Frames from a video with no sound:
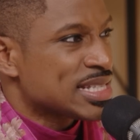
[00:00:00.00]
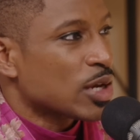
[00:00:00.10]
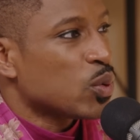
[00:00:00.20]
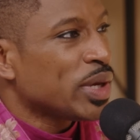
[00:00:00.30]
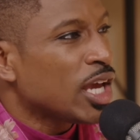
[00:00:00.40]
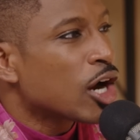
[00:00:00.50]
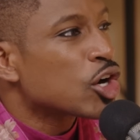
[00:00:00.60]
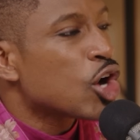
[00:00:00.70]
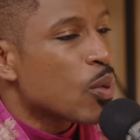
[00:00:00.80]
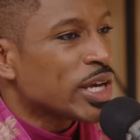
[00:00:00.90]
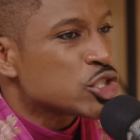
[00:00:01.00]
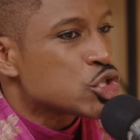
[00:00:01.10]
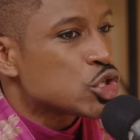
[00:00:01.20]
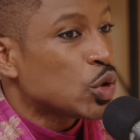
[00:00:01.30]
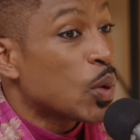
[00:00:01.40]
Like, we are going
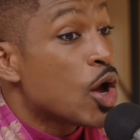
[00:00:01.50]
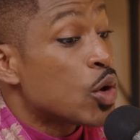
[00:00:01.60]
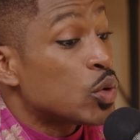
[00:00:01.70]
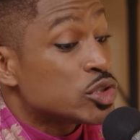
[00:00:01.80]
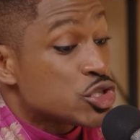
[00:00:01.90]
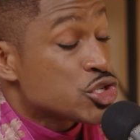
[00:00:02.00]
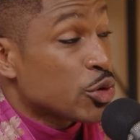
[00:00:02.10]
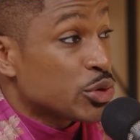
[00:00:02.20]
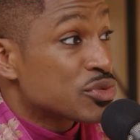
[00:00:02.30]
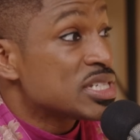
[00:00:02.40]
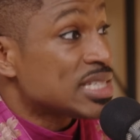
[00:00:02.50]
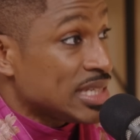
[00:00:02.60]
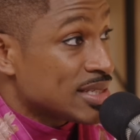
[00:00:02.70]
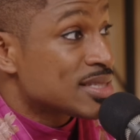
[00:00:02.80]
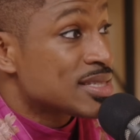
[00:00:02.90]
to show the
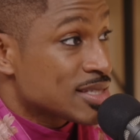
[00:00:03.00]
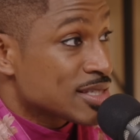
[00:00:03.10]
receipts.